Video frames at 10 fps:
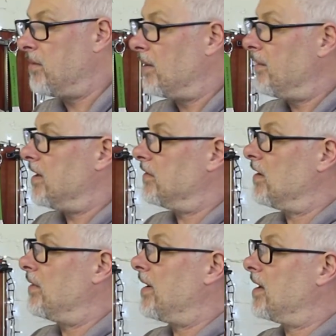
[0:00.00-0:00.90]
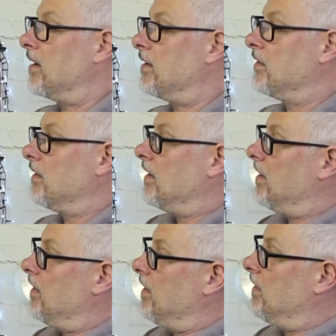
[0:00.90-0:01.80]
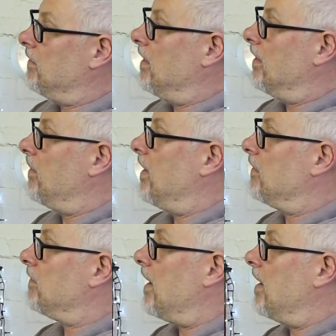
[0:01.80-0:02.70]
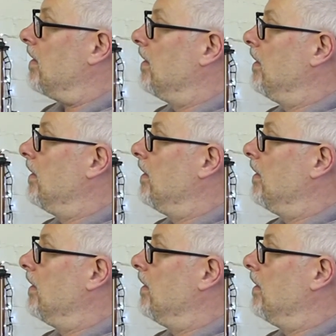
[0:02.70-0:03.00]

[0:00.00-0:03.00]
millimeters, I reckon, is another way of saying